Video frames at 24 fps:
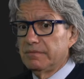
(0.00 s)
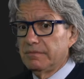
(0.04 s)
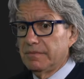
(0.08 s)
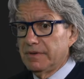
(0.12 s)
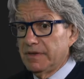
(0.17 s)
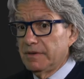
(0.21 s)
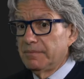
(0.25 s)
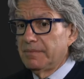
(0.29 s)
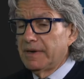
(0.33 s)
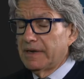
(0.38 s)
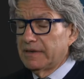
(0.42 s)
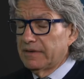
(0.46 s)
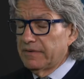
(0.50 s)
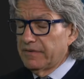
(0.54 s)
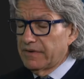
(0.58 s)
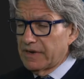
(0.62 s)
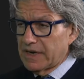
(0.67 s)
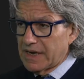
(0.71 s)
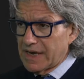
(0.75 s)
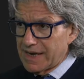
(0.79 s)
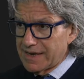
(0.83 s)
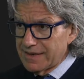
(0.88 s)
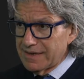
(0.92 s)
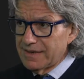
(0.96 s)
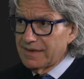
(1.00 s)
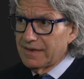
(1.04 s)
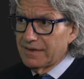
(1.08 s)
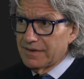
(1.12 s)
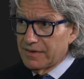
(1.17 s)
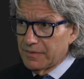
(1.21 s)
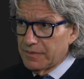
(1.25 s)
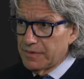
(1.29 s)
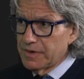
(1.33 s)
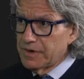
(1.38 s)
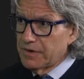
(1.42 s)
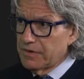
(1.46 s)
the amount of
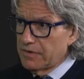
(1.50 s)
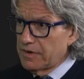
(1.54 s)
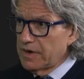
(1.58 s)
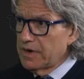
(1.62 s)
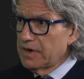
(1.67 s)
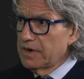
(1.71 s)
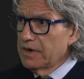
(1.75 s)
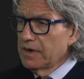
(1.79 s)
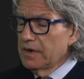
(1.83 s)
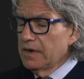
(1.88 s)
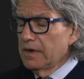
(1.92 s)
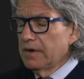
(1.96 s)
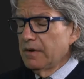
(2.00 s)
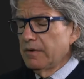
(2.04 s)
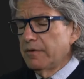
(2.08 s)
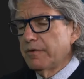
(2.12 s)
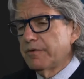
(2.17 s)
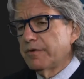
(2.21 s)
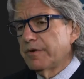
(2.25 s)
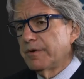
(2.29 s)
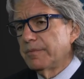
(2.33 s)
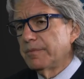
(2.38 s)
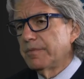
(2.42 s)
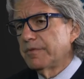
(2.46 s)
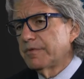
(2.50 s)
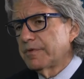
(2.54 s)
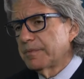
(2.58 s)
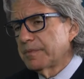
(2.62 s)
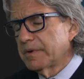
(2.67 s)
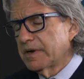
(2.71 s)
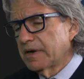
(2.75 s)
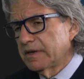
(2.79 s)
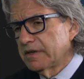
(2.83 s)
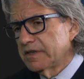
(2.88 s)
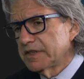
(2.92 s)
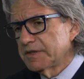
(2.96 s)
content that we create from
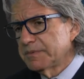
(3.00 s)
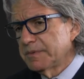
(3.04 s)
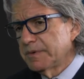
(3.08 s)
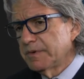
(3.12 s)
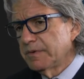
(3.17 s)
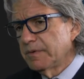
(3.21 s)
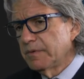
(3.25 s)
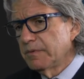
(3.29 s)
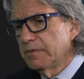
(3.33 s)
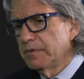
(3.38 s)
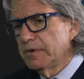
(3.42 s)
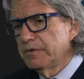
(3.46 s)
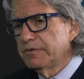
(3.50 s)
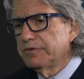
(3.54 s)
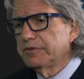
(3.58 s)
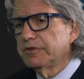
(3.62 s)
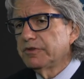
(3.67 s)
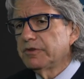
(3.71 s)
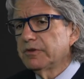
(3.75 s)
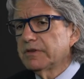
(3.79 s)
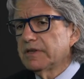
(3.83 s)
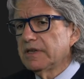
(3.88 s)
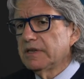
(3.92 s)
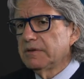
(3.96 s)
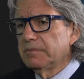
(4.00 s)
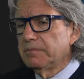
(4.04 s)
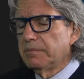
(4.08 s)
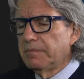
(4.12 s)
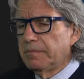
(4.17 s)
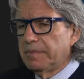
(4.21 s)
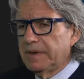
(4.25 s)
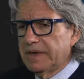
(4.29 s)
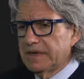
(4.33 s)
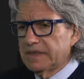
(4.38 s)
cutting this. But we've looked at